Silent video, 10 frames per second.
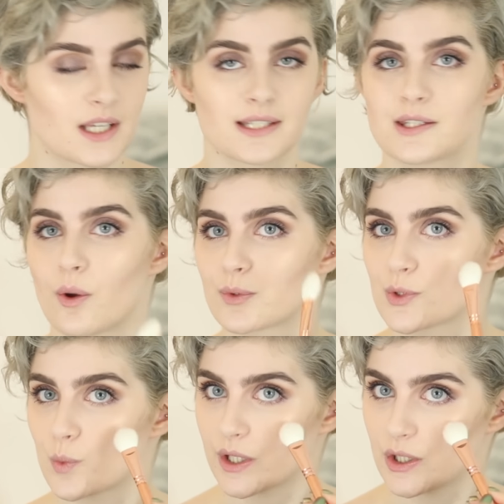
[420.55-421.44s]

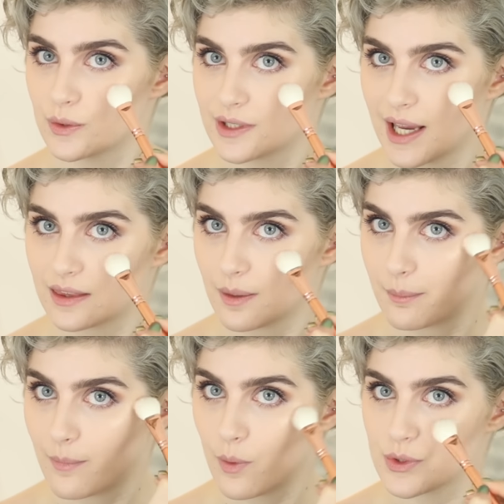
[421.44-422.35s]
zones where you'd get the
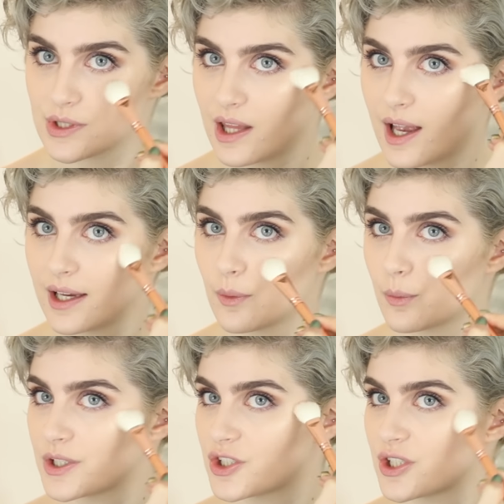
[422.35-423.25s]
most light,
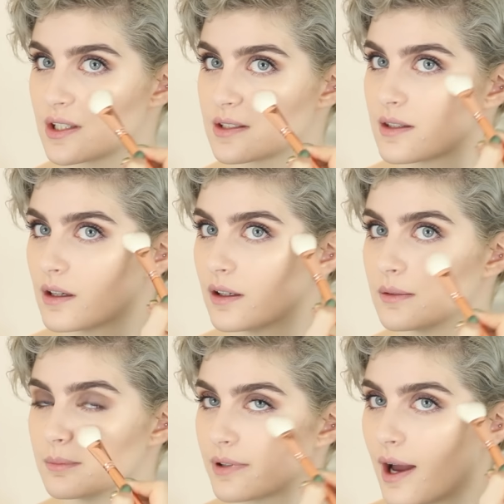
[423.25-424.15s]
which is the
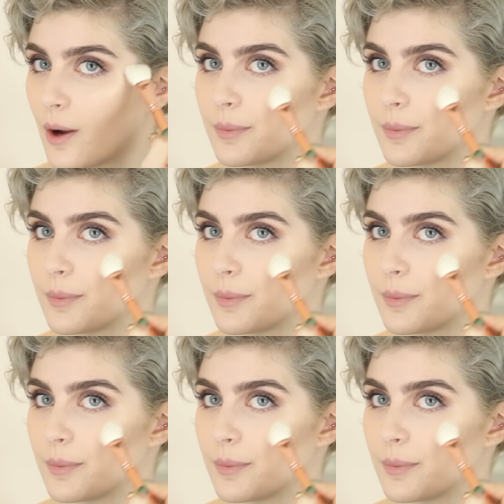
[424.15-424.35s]
brow